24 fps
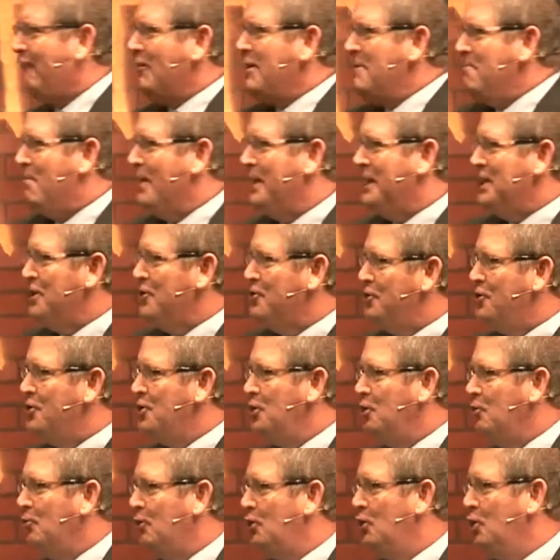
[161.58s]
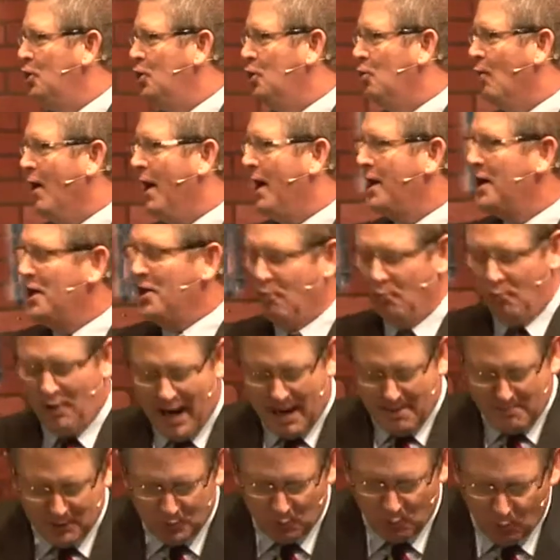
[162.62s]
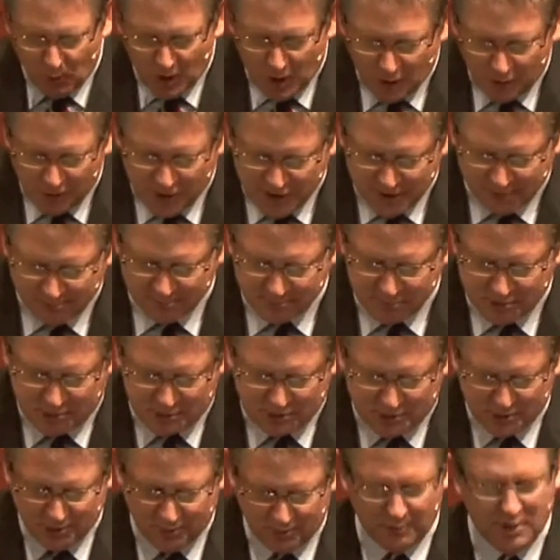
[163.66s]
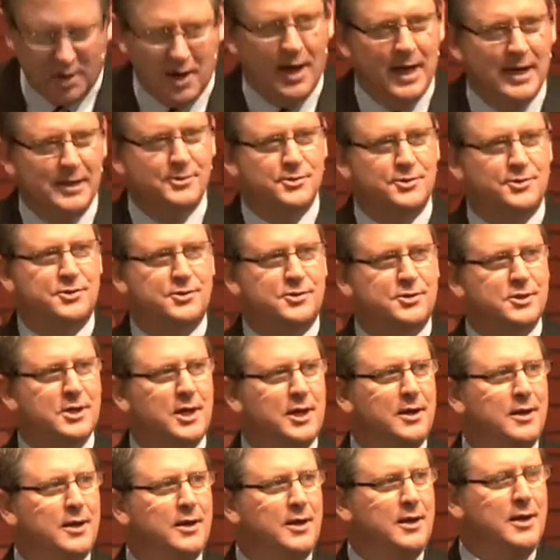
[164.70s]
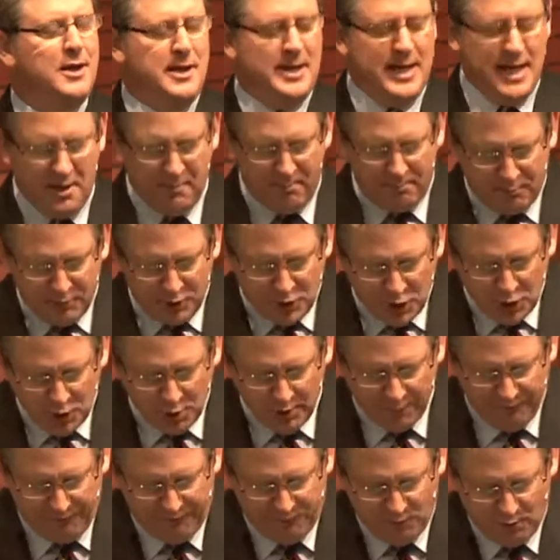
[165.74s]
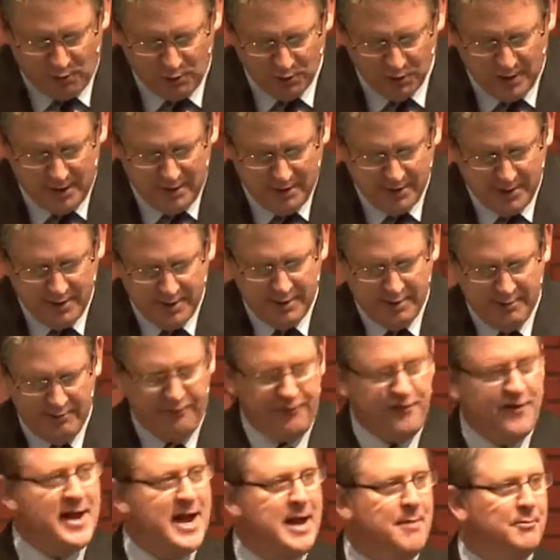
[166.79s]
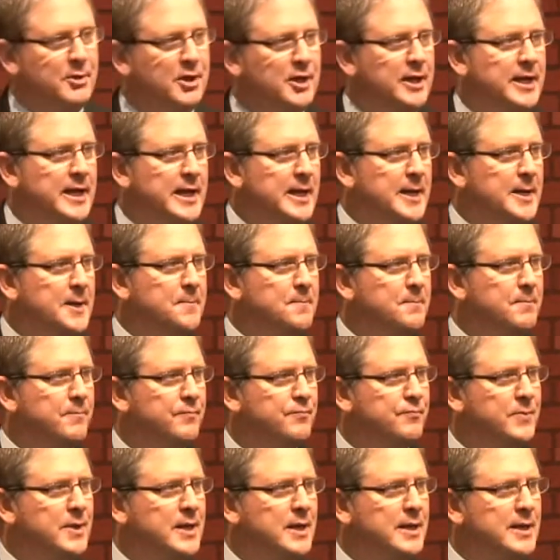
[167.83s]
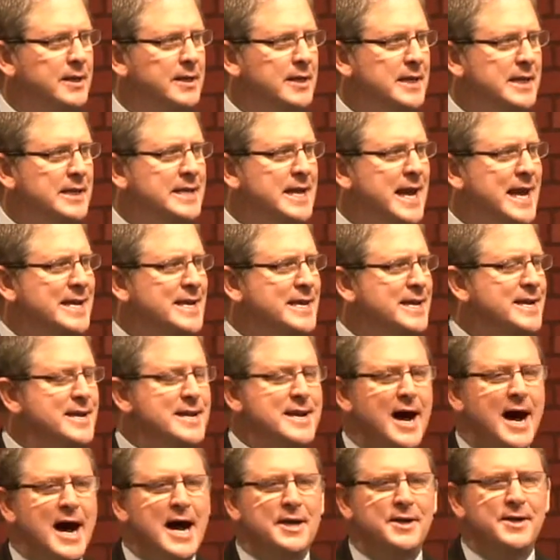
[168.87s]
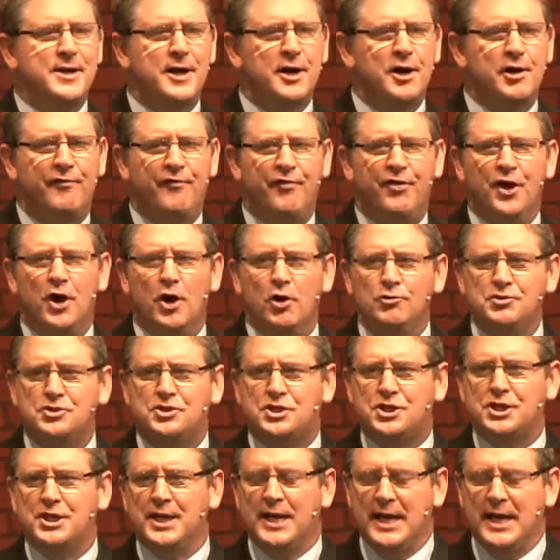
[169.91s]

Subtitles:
Everybody knew who Robin Williams was. He had a beautiful family. Yet none of those